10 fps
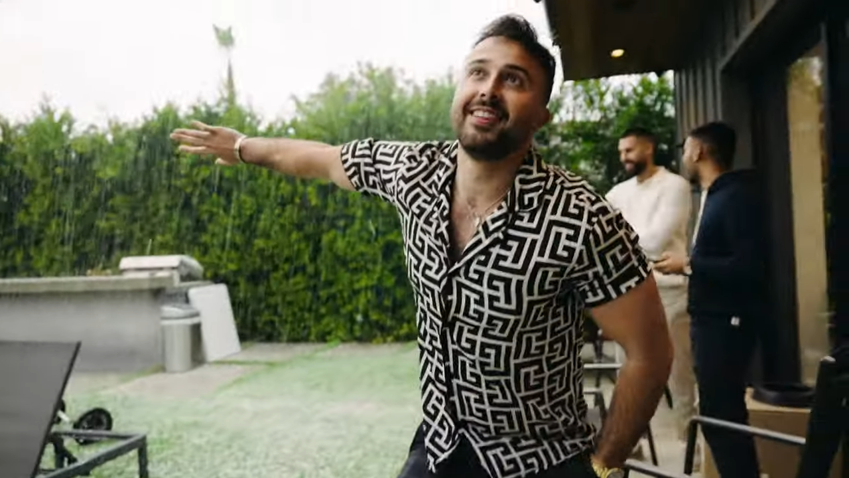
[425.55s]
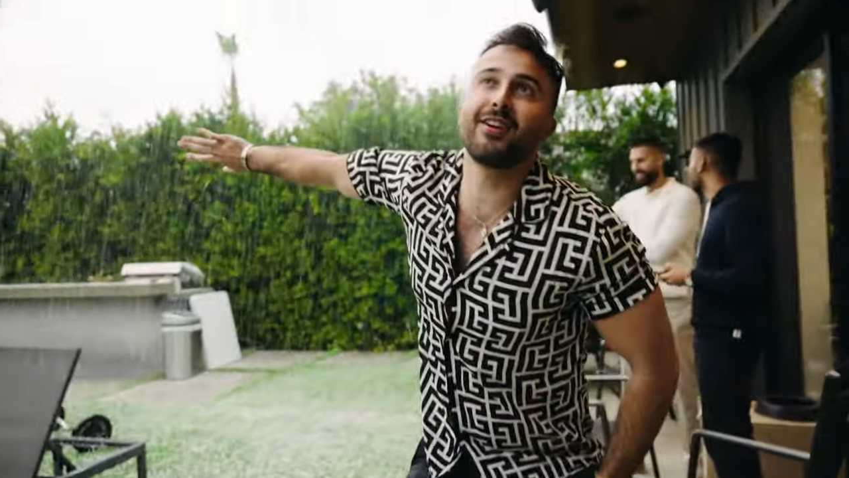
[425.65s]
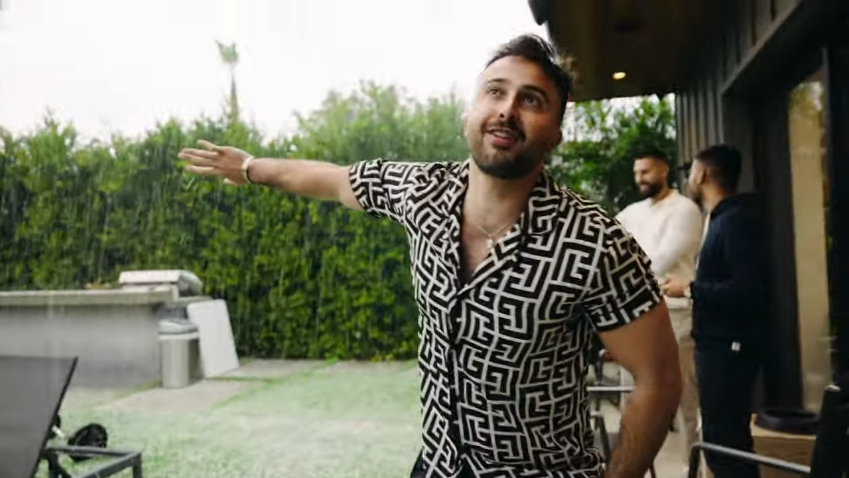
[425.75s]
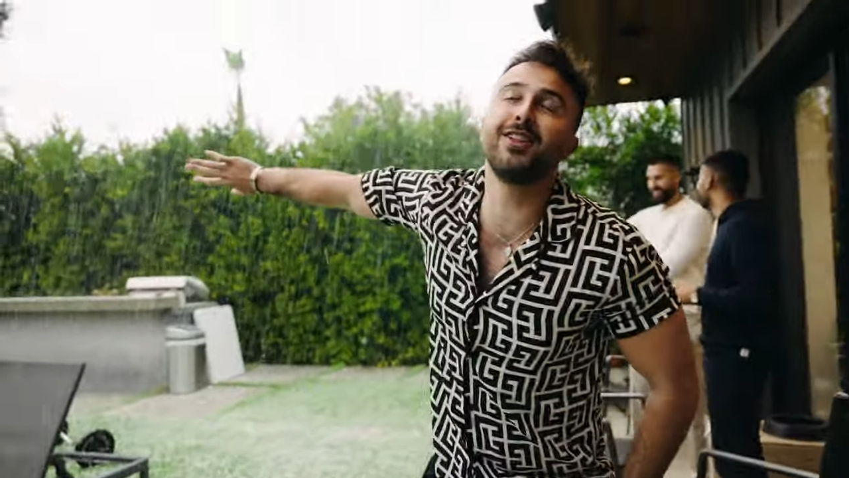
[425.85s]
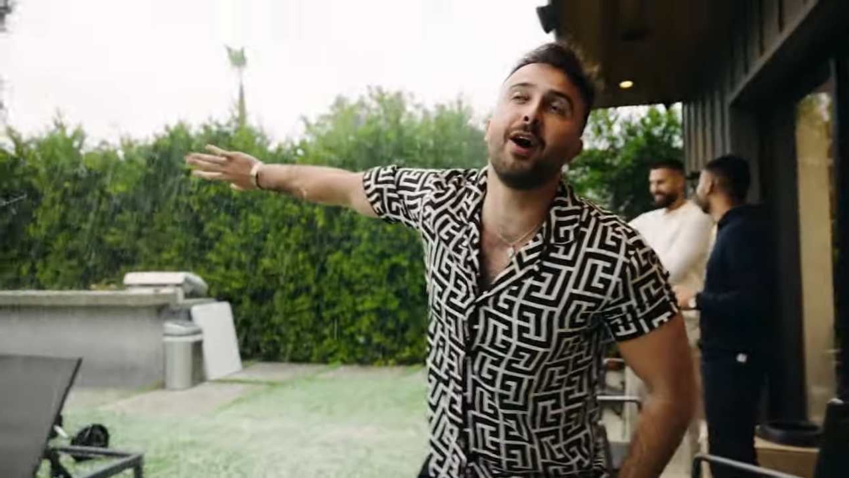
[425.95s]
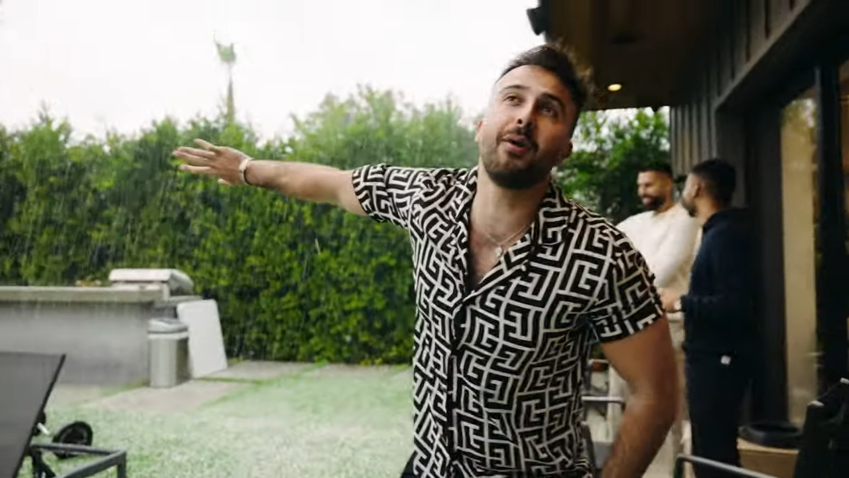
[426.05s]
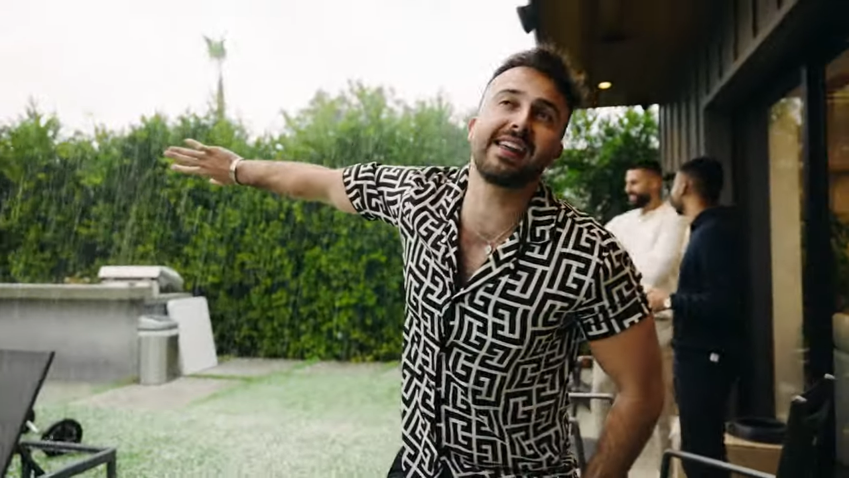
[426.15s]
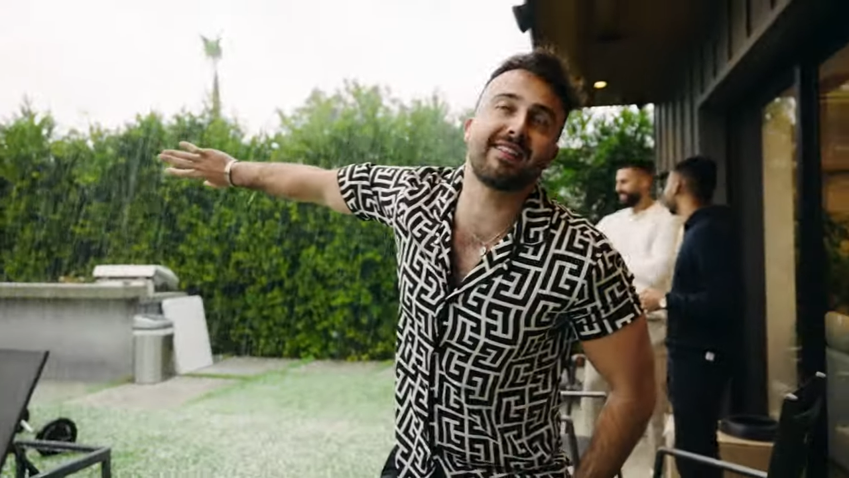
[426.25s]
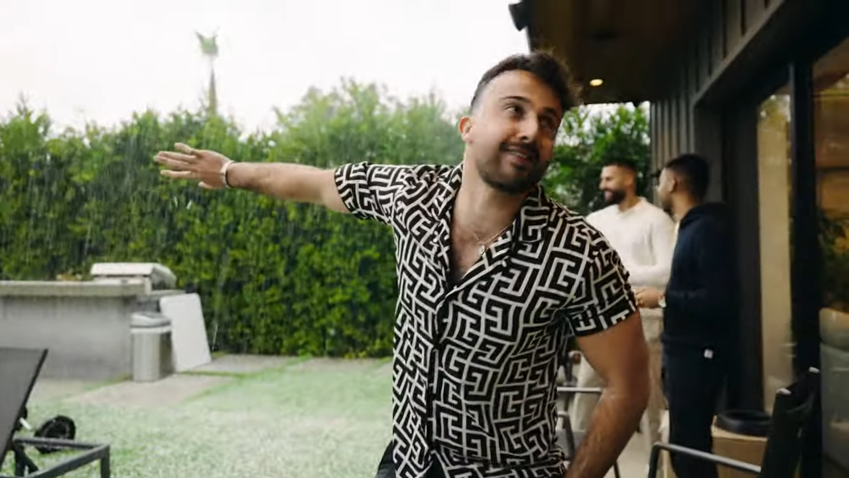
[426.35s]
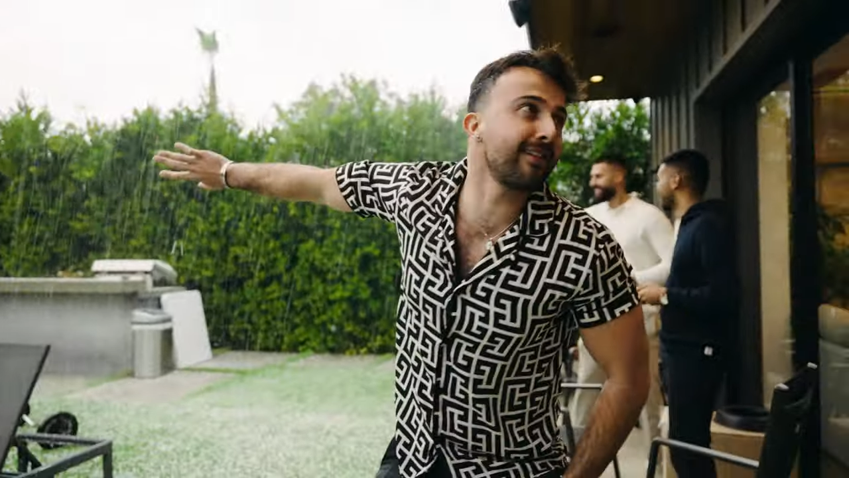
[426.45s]
There's no way
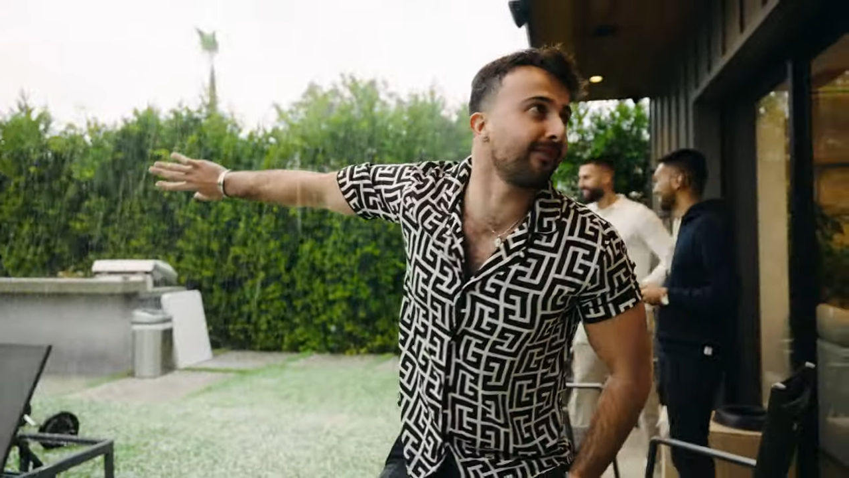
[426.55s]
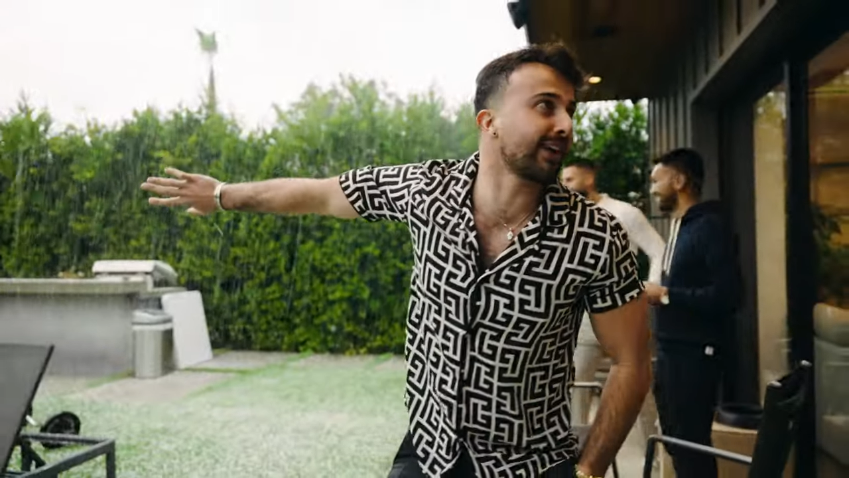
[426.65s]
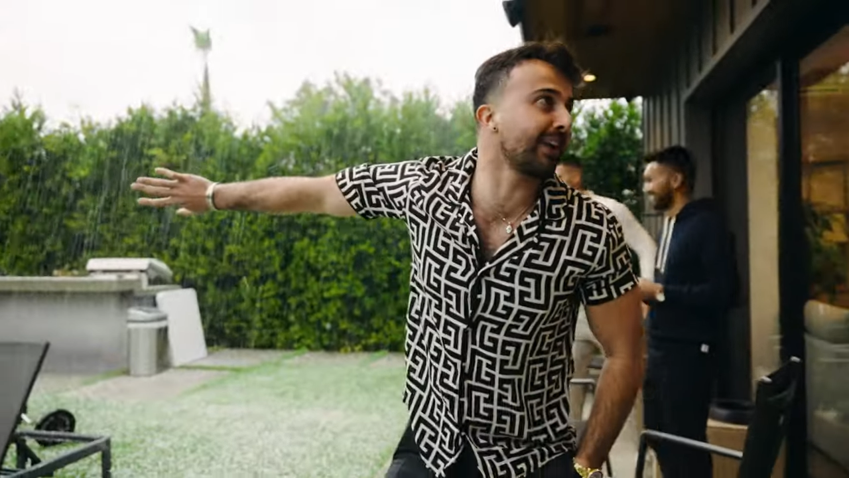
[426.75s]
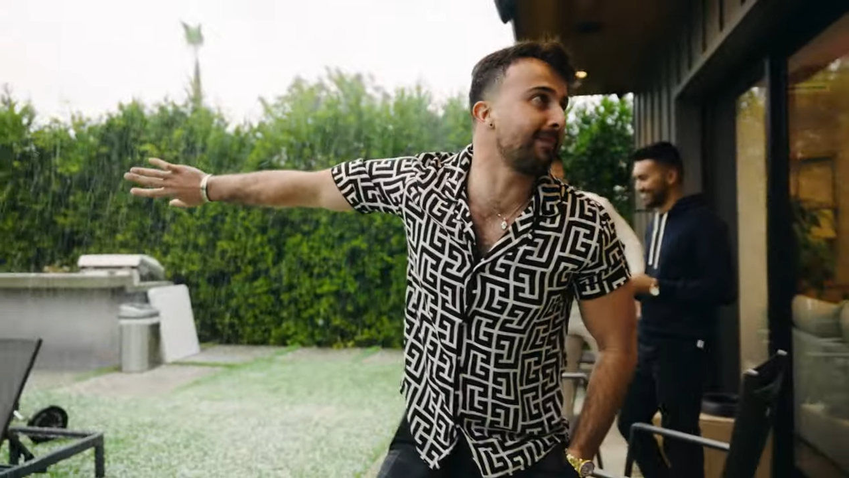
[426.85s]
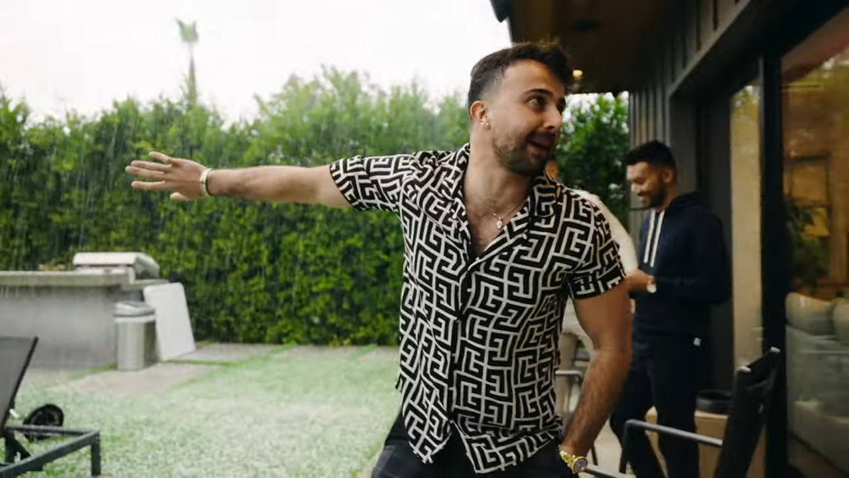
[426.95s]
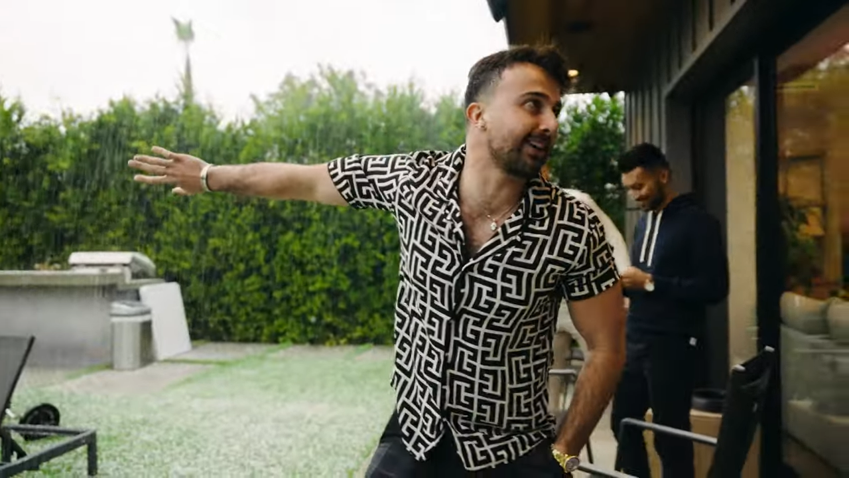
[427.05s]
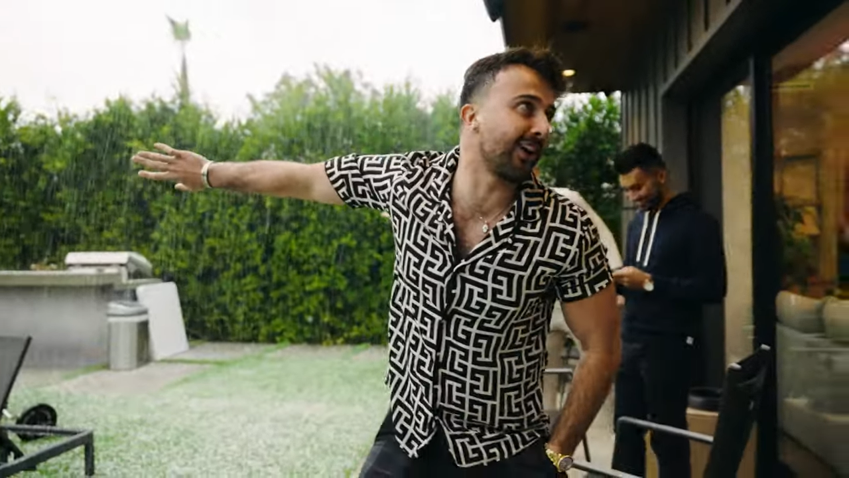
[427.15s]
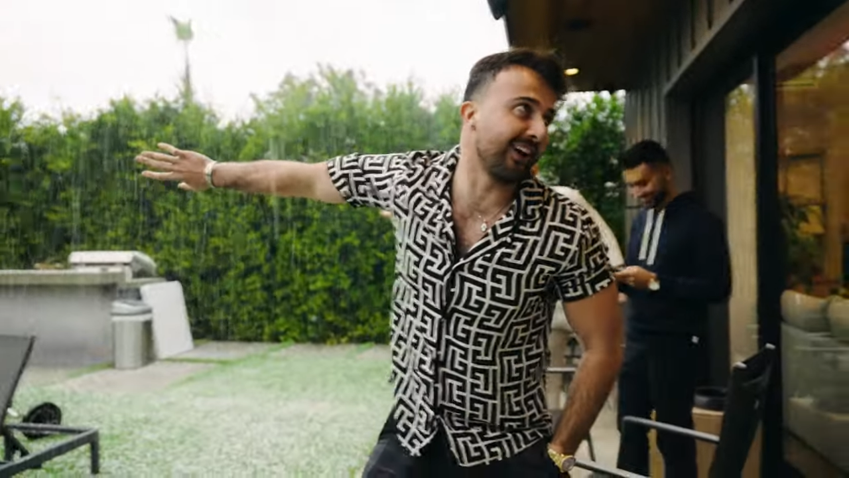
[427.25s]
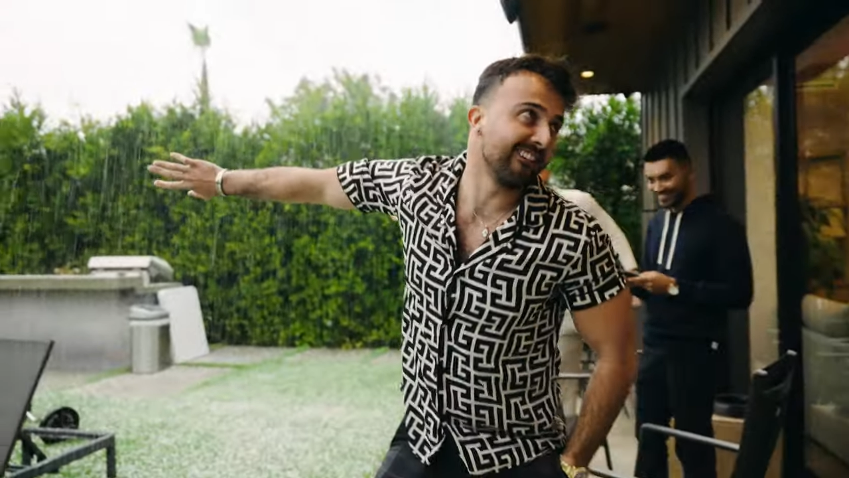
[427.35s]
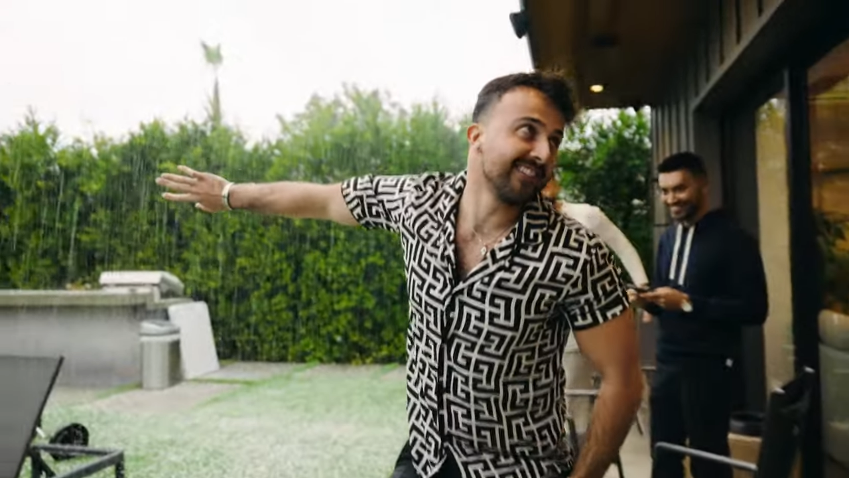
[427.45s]
this isn't fucking up my
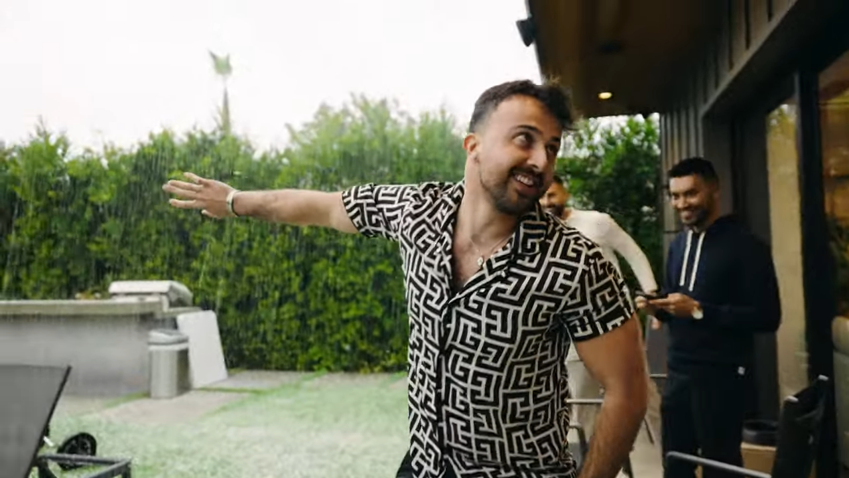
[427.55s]
car!